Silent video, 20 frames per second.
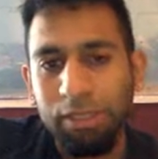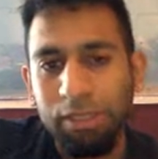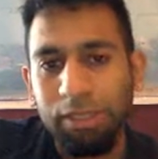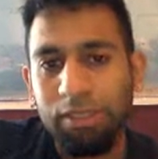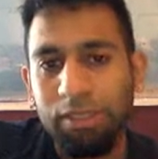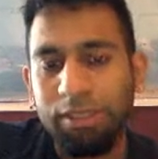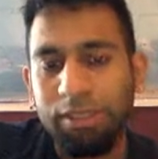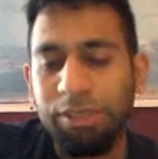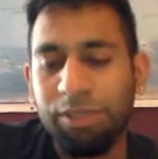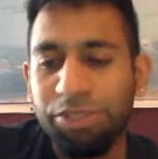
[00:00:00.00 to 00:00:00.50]

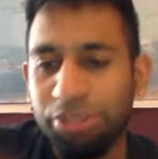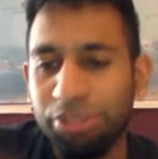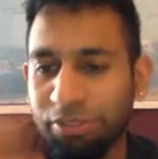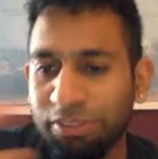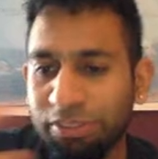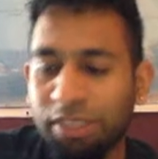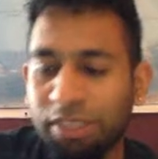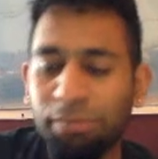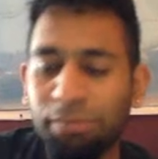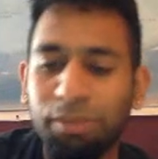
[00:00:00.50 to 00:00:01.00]
Now I should have
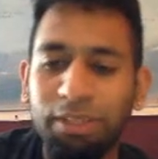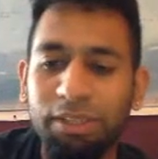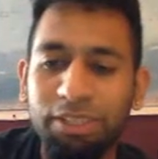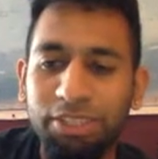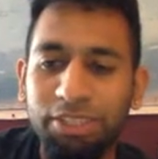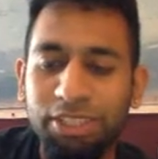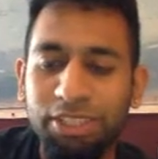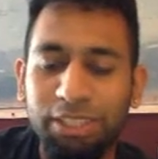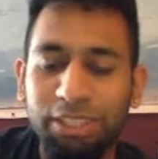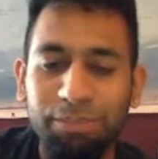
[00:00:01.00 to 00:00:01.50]
done a blunder
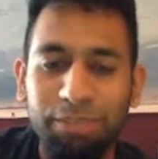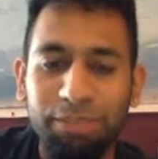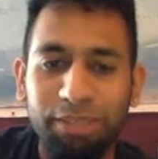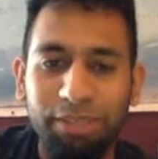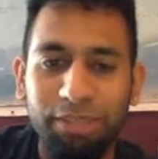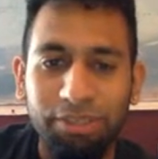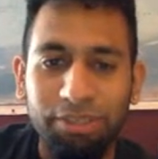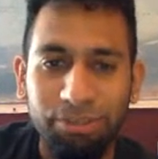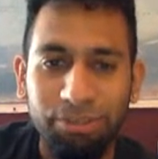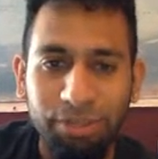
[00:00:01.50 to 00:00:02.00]
check, but I got
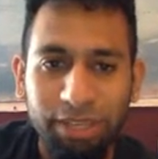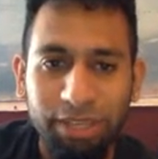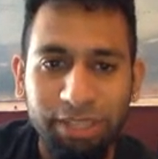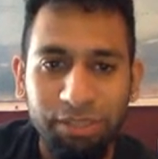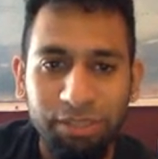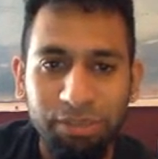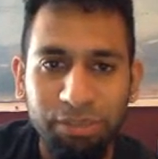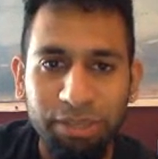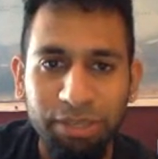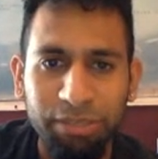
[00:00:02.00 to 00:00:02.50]
too carried
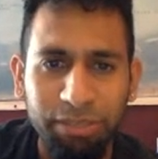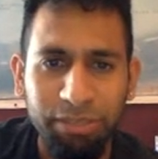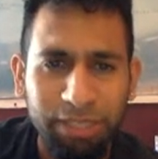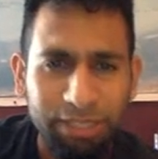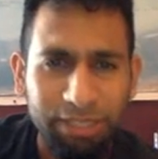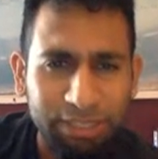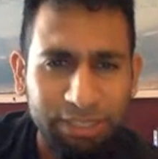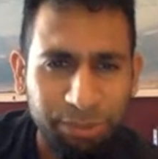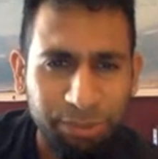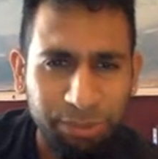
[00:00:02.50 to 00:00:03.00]
away. But let's
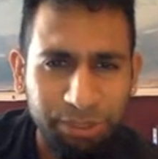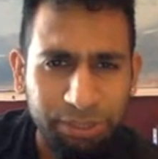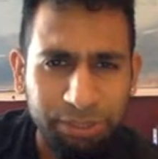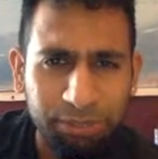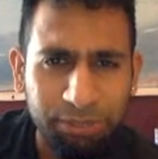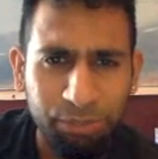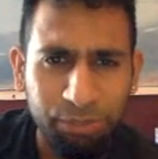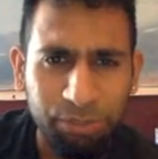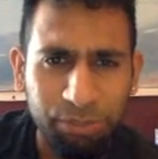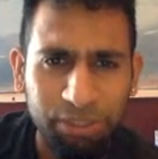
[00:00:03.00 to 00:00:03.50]
see what
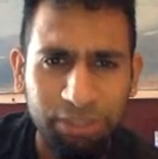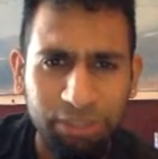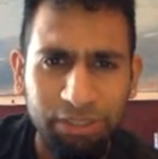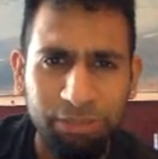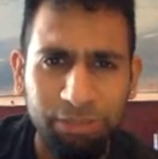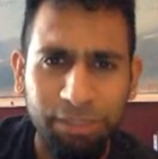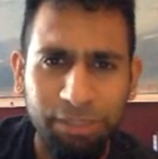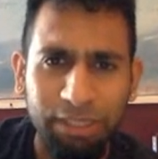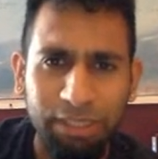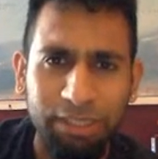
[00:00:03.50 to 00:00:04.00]
motifs are
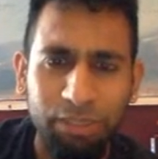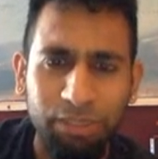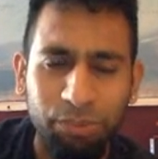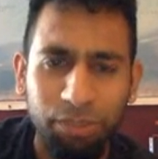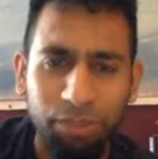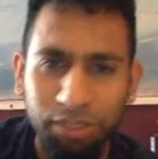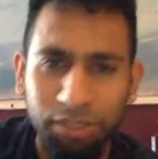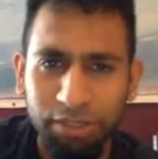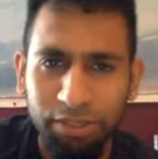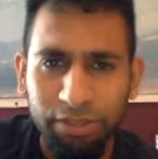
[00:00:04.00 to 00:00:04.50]
making this
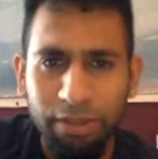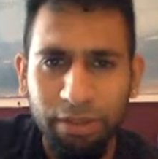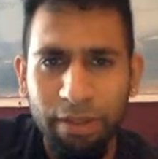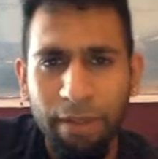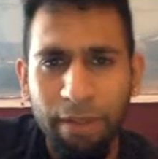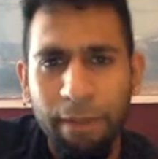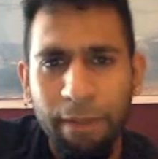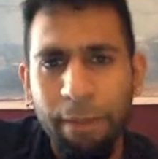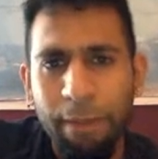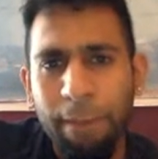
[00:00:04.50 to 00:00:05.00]
work.
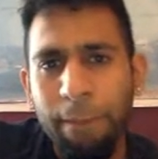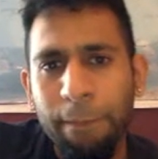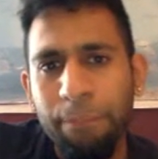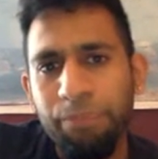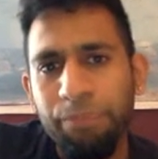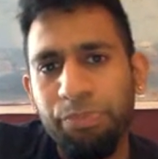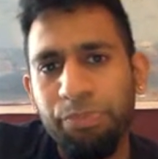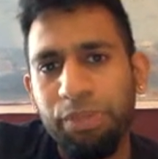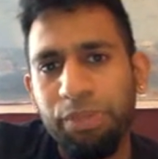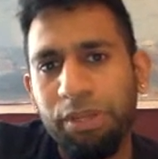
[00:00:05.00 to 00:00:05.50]

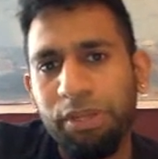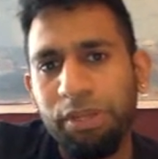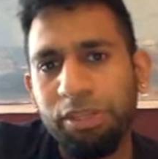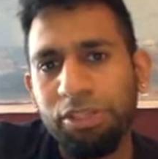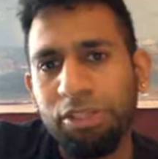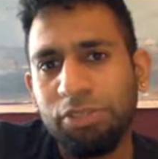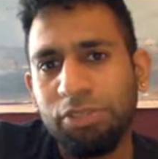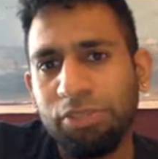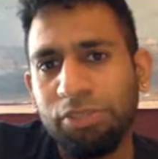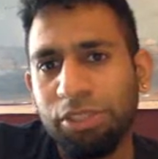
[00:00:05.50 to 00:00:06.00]
So
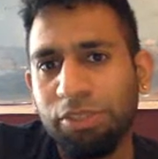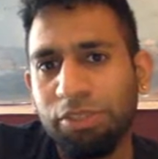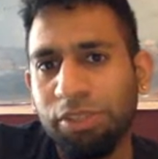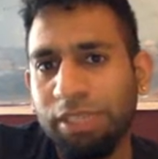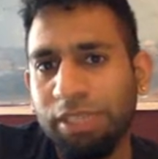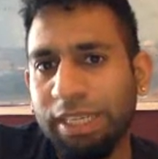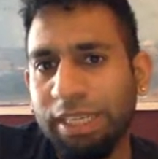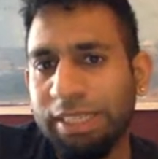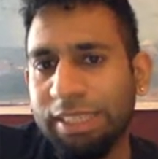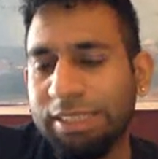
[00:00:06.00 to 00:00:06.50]
first of all,
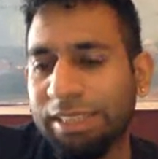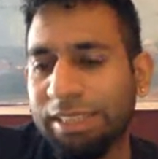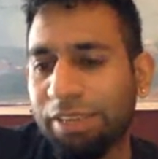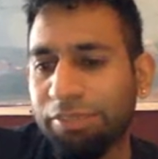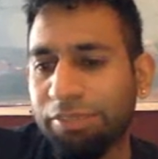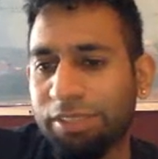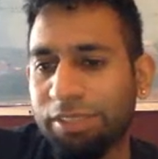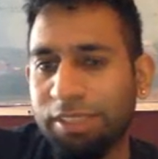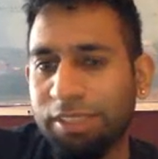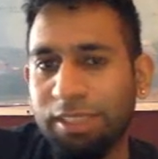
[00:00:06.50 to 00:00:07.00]
king
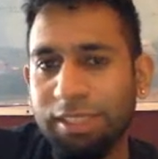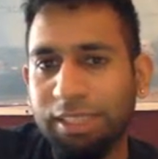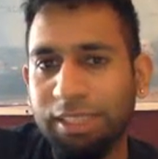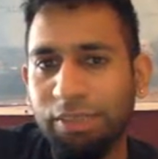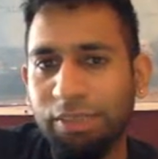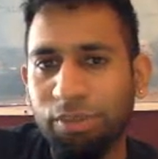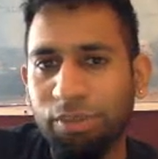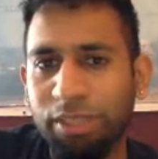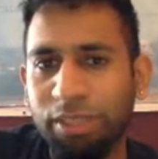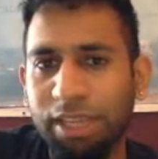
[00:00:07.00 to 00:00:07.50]
safety. The king
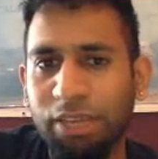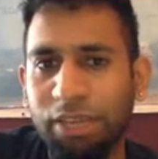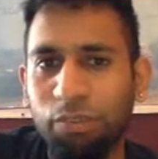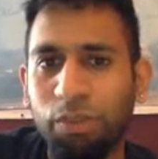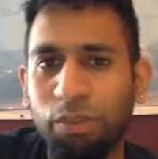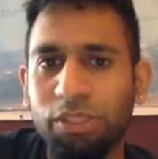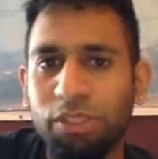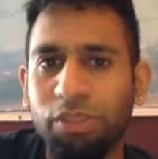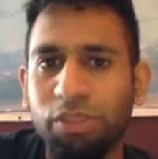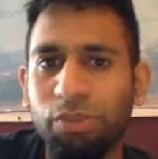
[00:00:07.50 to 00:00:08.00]
only had 1
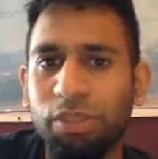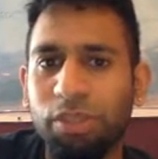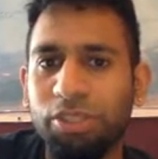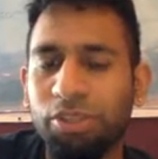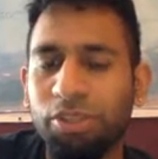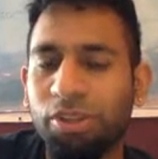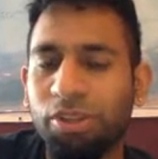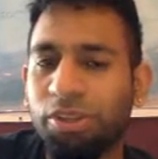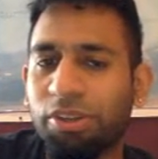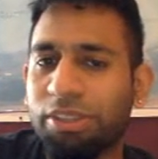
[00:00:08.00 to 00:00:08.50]
square, so
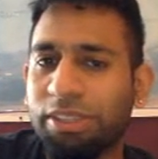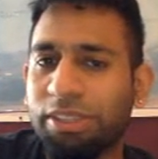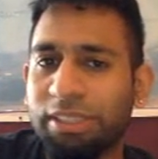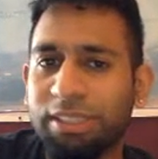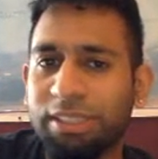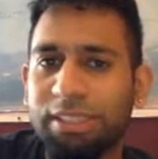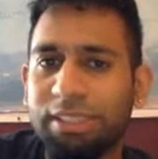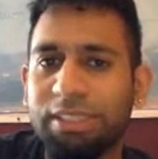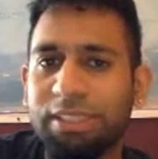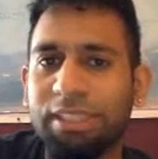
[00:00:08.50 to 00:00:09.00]
already
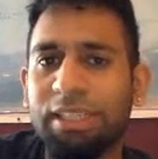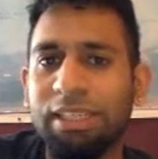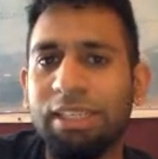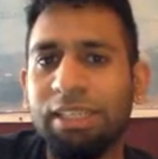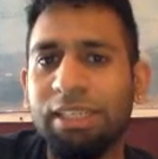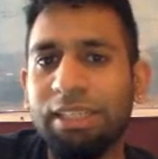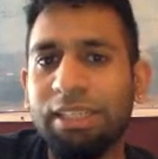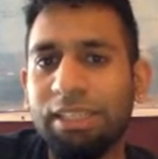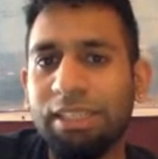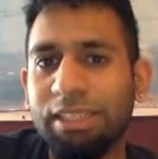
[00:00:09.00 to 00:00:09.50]
his
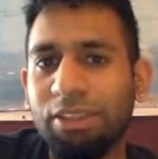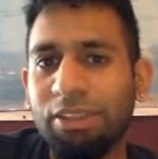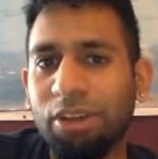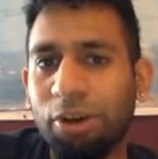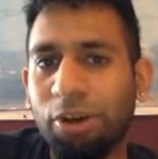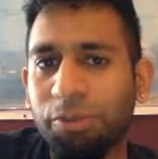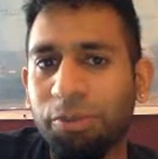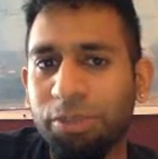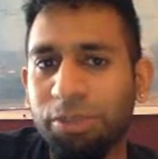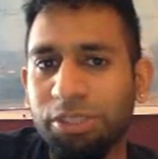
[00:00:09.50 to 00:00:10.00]

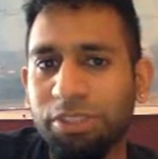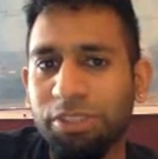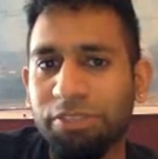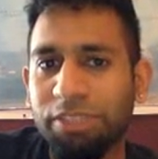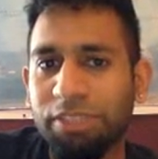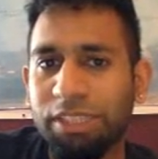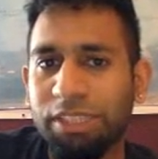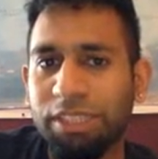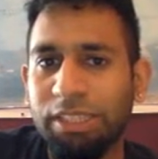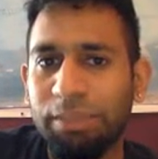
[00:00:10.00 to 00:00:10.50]
options are
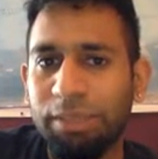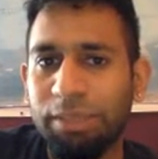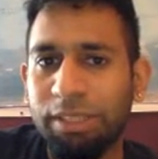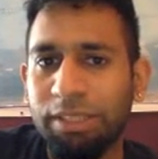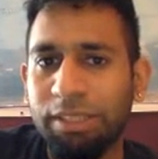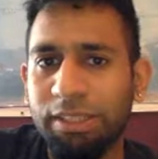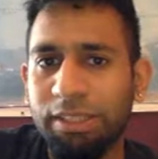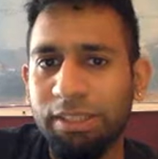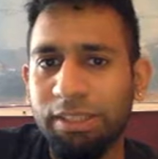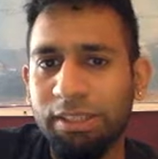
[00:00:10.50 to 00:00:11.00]
really limited,
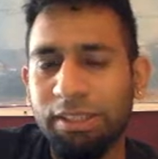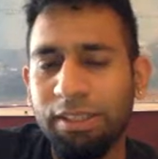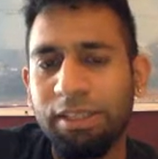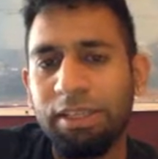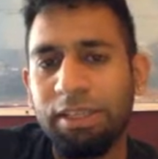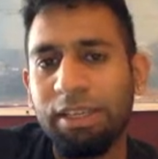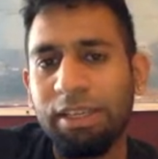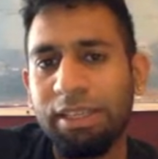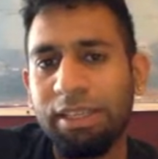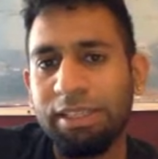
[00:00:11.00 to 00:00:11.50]

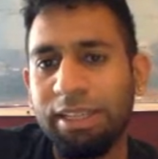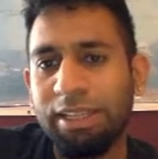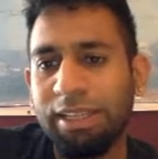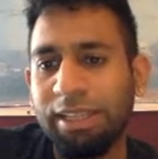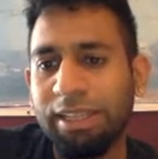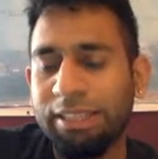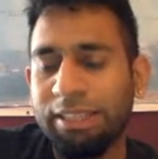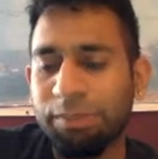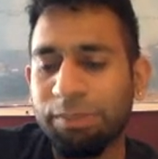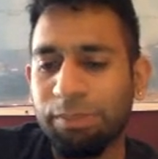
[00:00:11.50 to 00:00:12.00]
and that
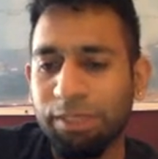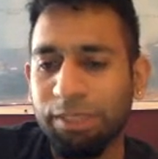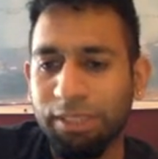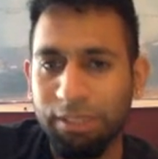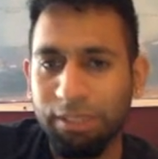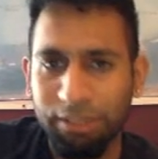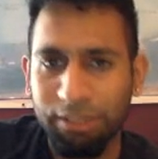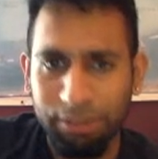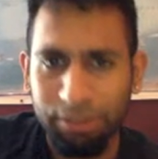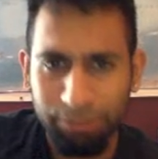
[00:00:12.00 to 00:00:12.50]
lets me
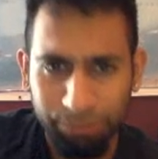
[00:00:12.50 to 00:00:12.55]
kind